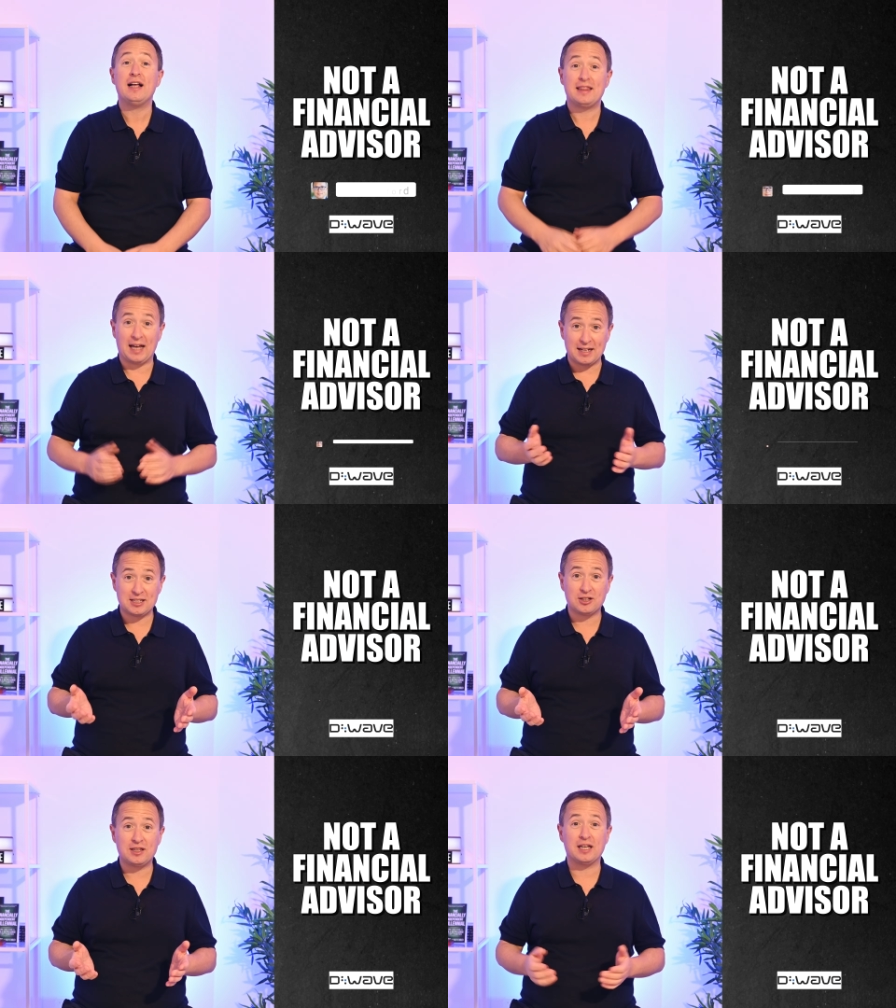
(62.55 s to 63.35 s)
That is
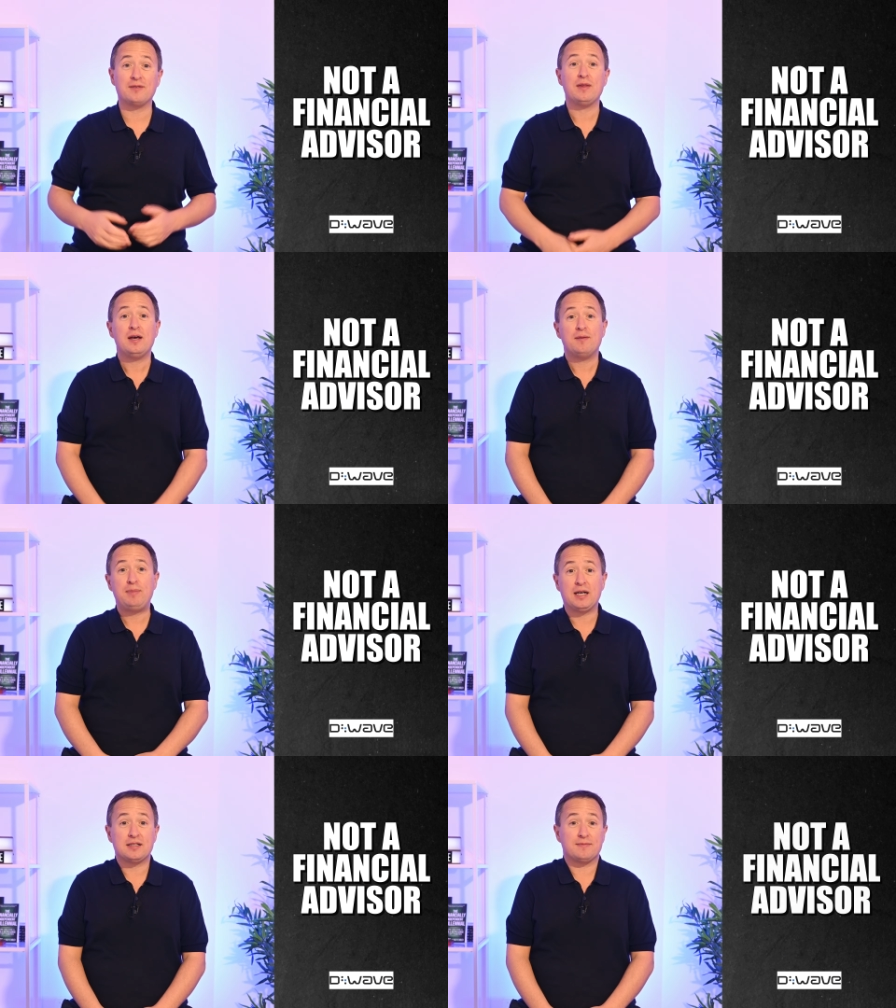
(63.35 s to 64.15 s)
a good thing
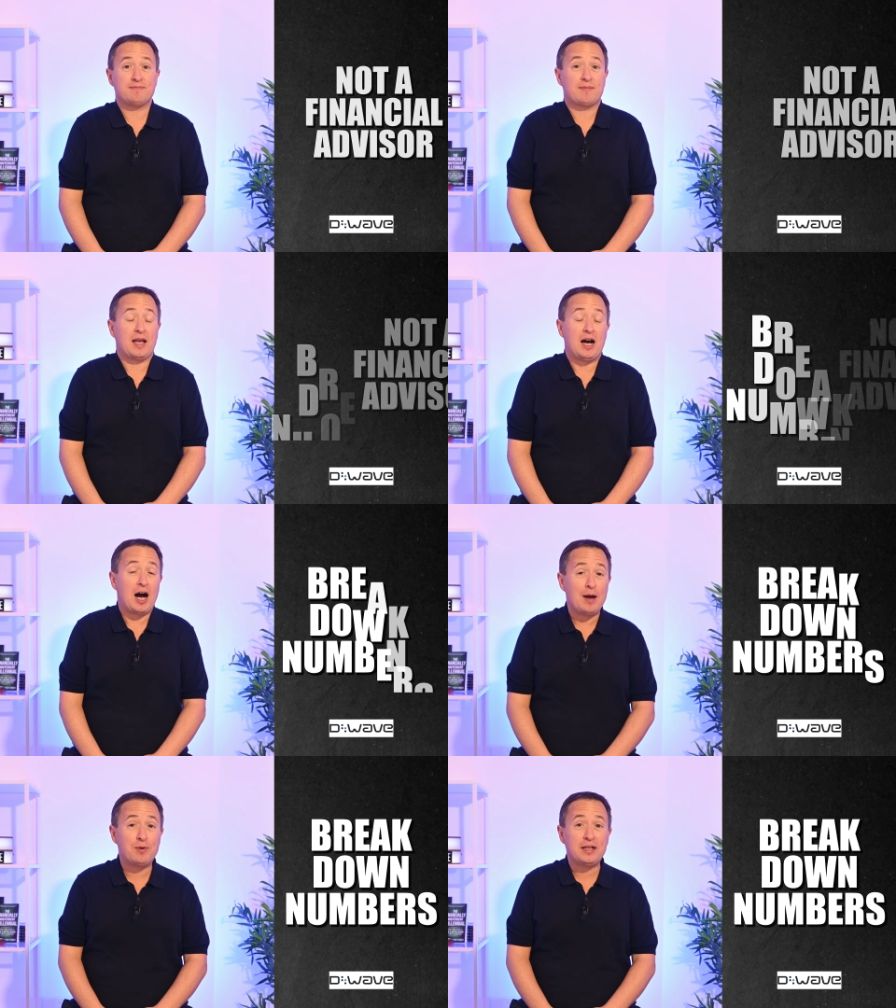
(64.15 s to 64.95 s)
because
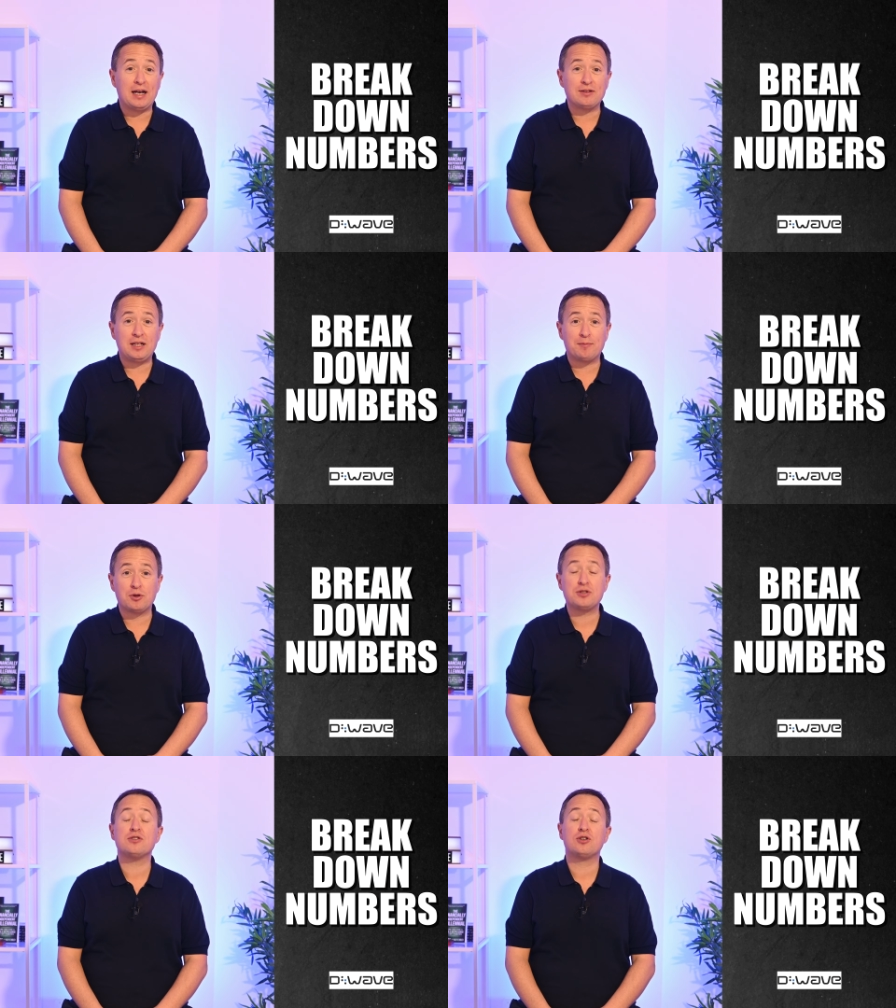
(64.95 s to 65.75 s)
I break down the
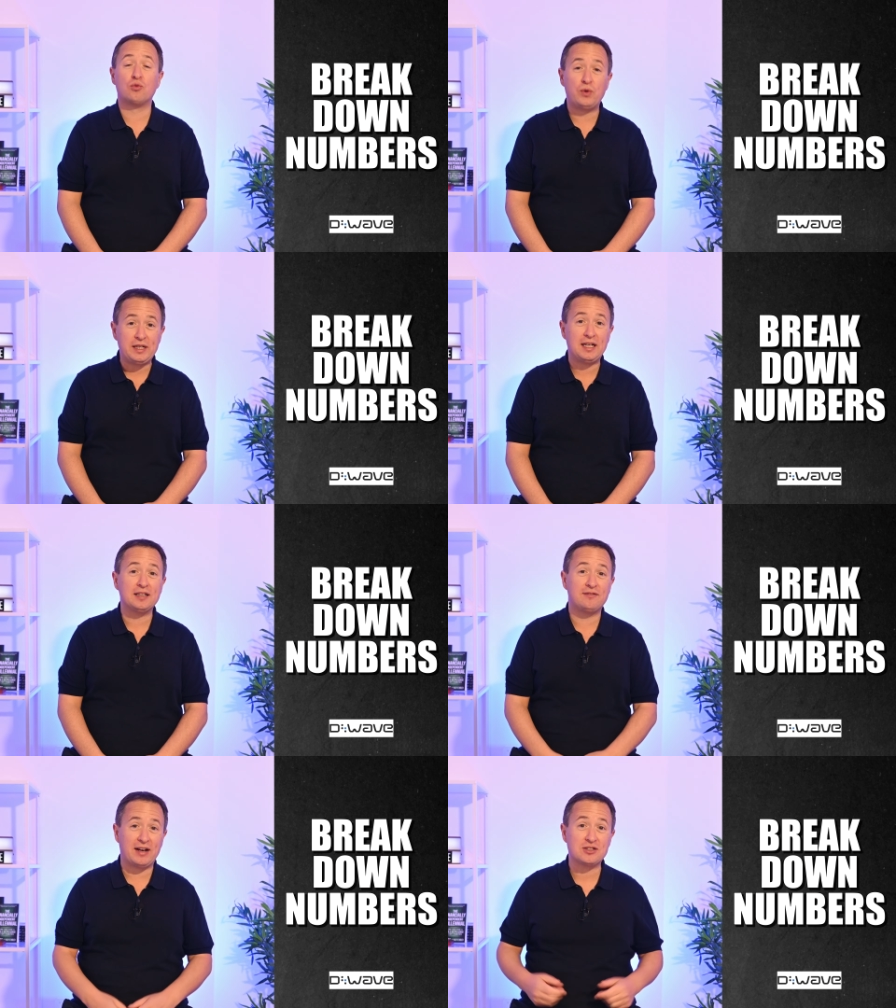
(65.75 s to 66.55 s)
numbers so retail
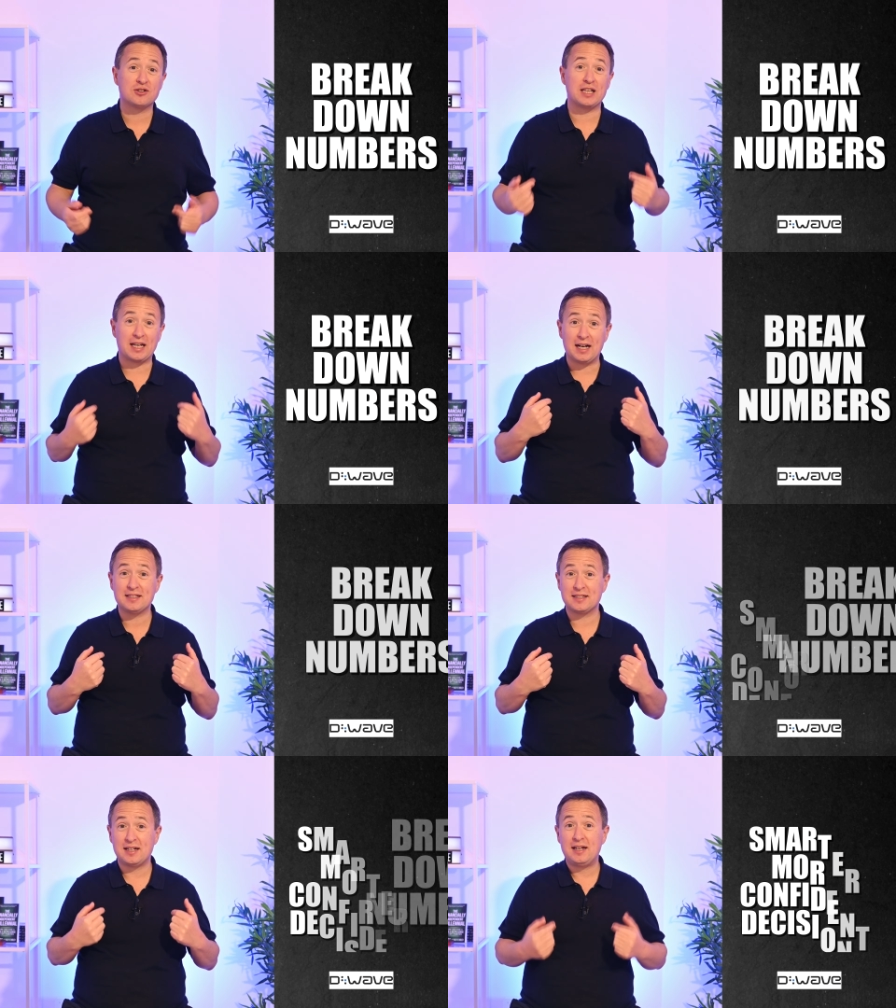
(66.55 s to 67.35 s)
investors like
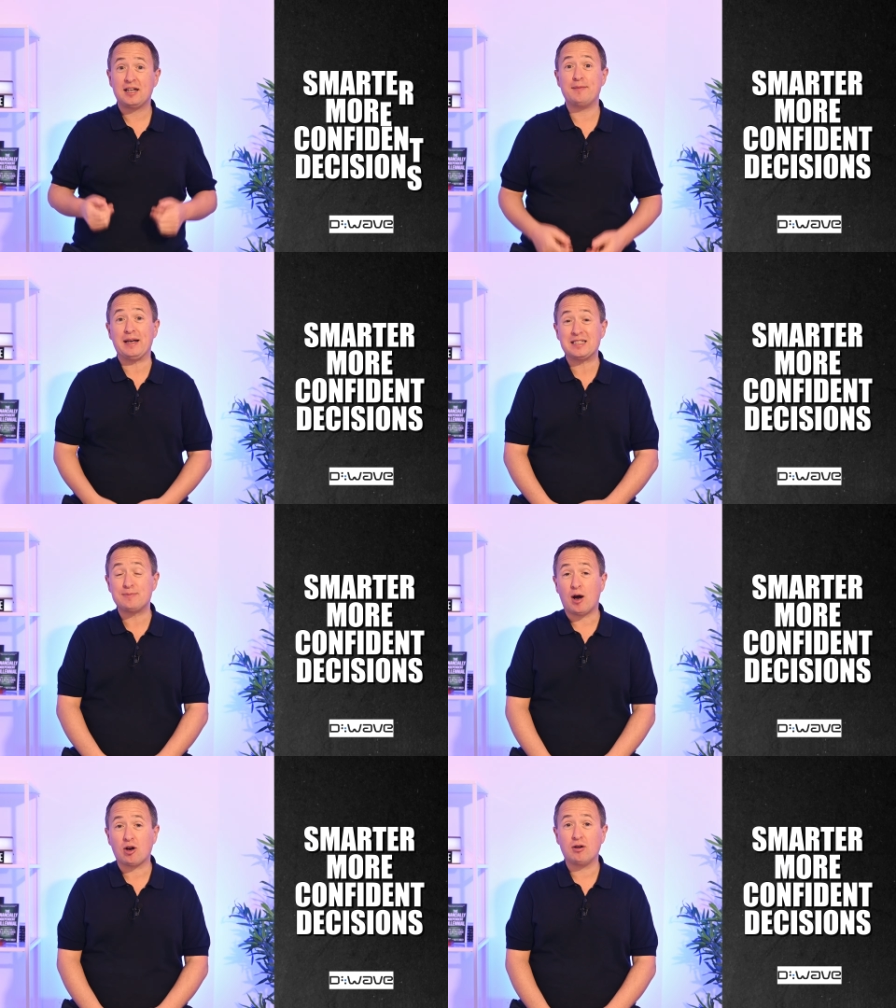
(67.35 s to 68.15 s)
us can make
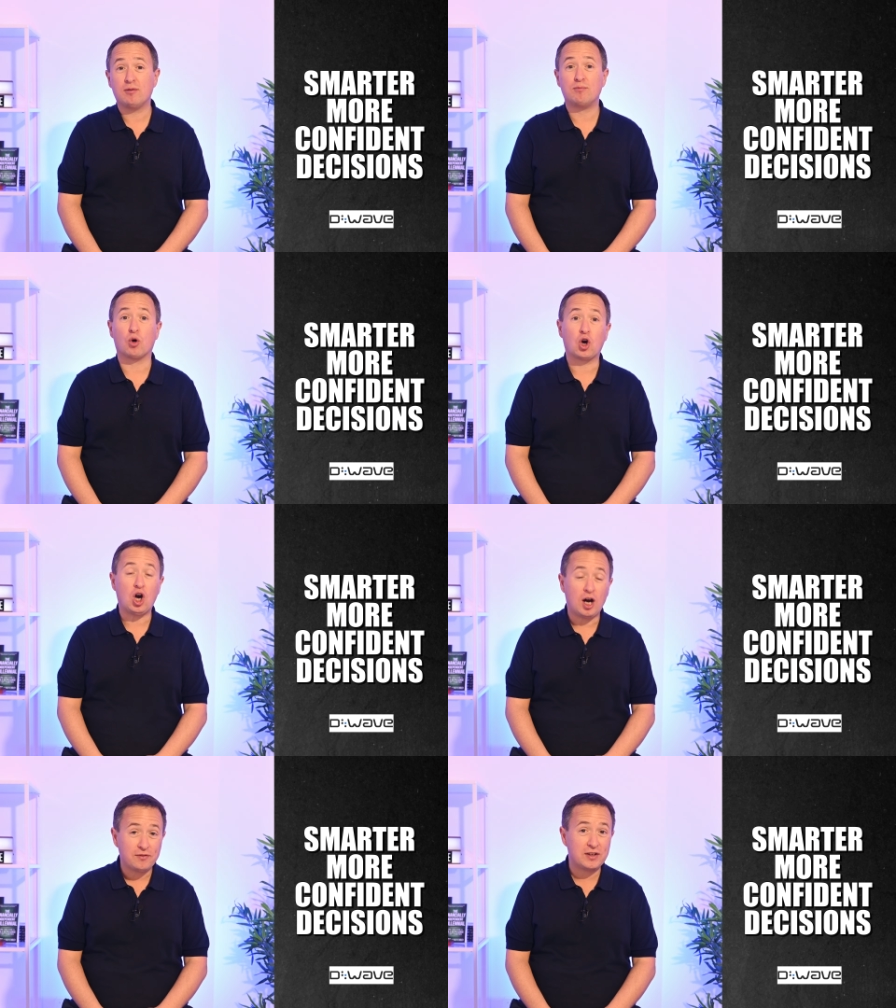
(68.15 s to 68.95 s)
smarter, more
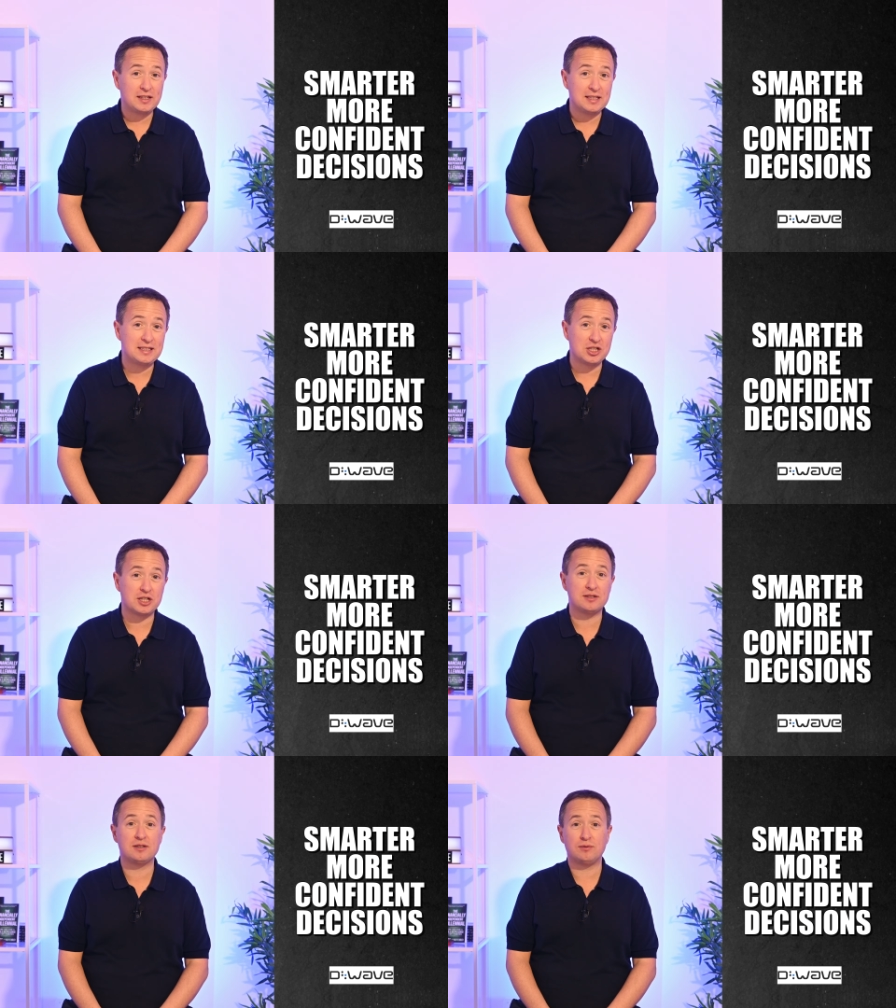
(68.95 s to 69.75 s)
confident
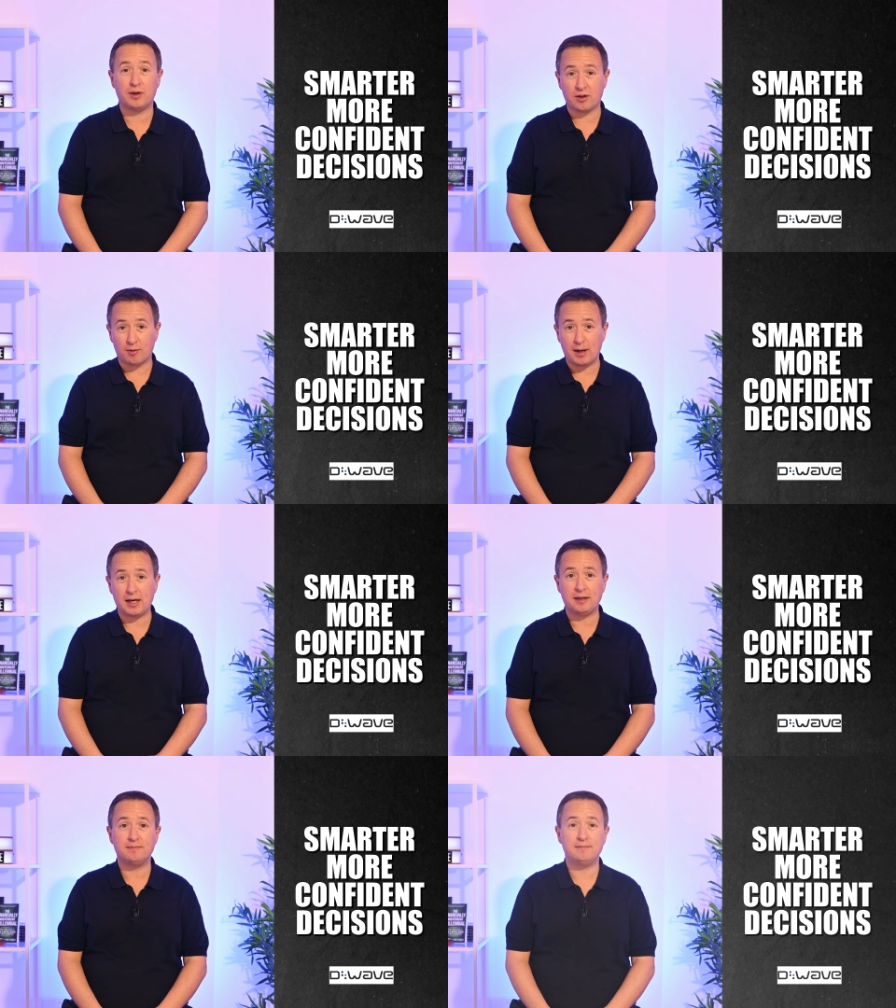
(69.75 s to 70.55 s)
decisions with our
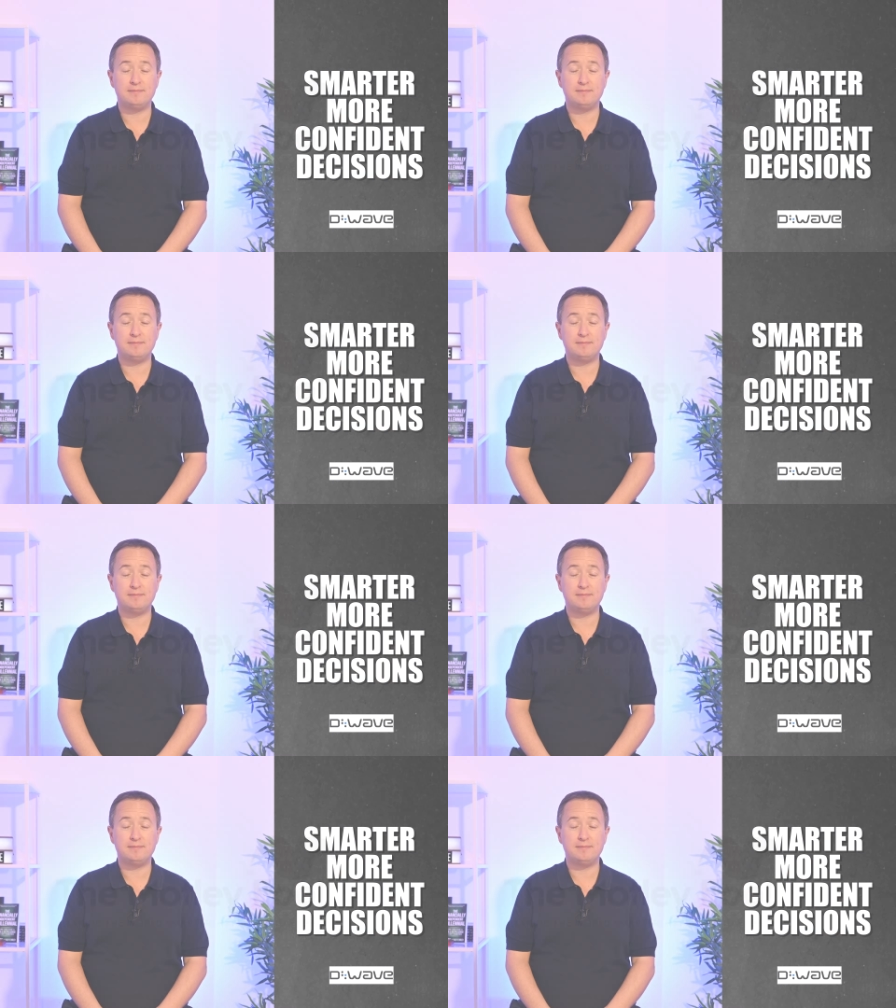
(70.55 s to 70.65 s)
money.